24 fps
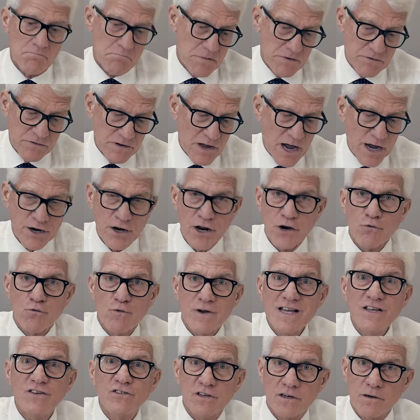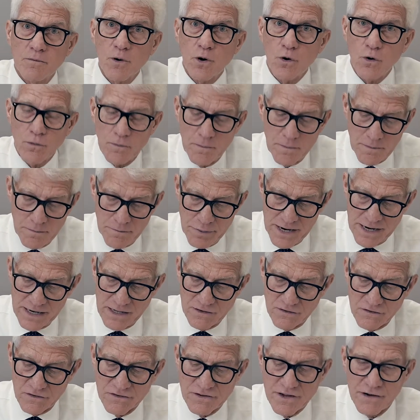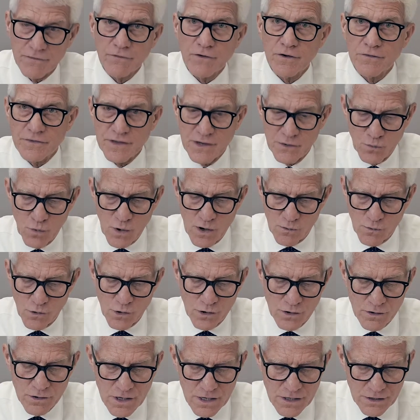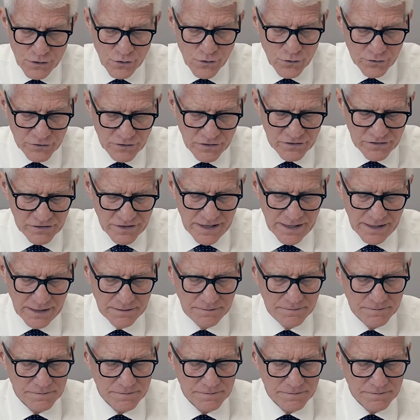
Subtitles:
It's not unreasonable, but it's different than what we're used to seeing.